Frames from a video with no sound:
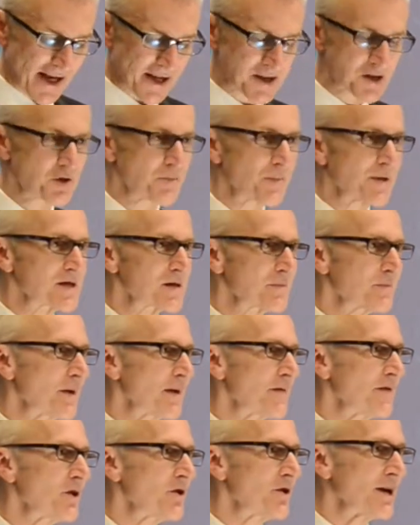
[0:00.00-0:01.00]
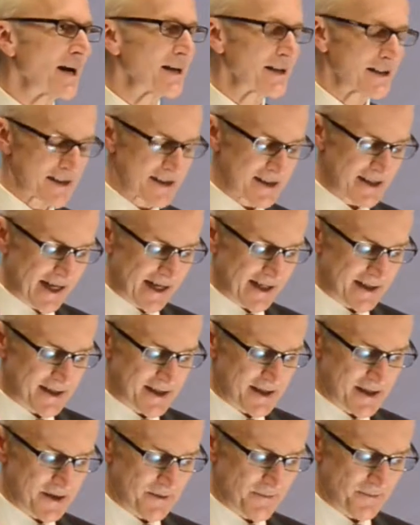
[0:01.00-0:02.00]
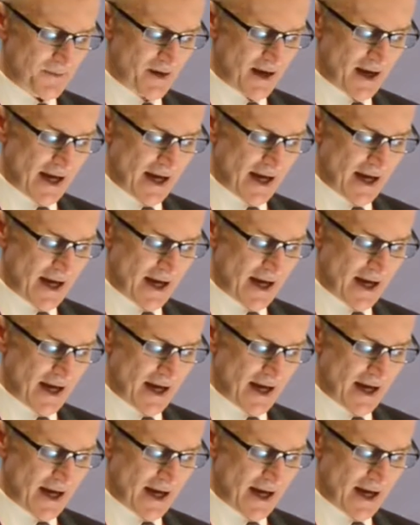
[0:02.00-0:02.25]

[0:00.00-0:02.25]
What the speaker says: Extremism in the United States,